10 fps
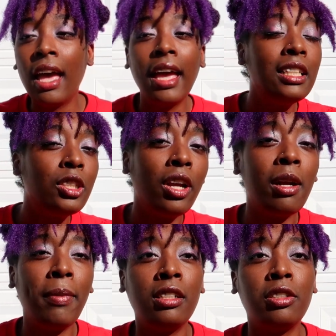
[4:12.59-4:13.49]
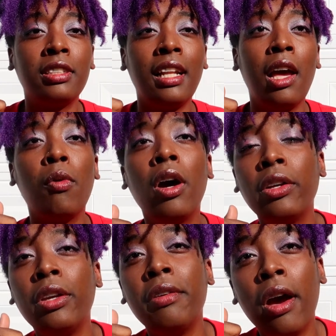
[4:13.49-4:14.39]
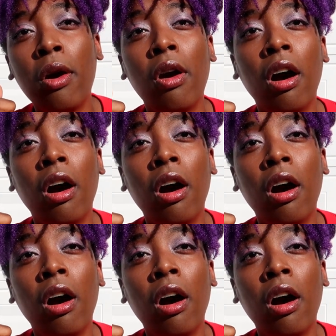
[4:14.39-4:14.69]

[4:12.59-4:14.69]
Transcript: His straight up answer was like, well, you know,